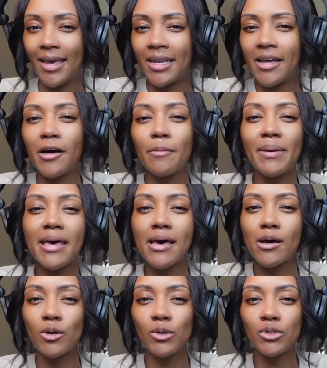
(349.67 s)

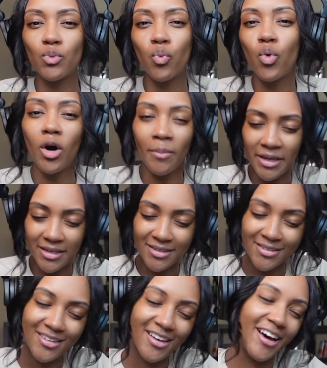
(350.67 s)
upheld woman.
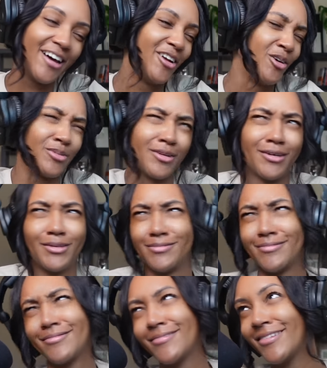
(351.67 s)
I don't
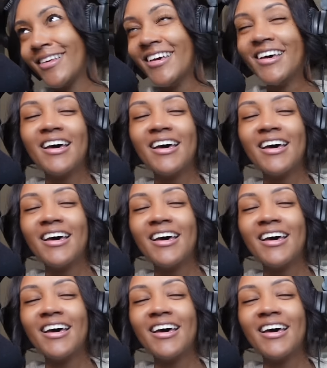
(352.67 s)
know.